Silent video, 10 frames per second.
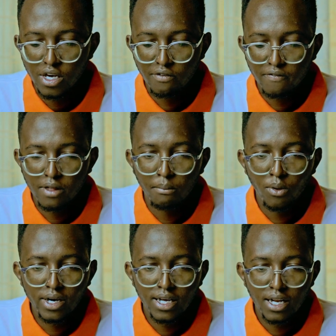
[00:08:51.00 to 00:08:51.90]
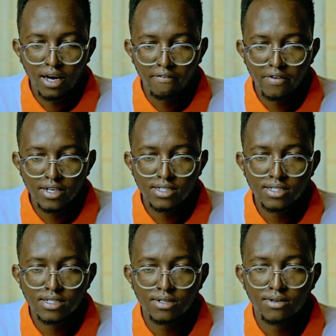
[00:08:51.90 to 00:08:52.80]
if the model have
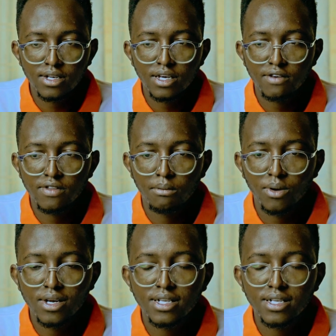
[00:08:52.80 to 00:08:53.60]
face, or rather, if the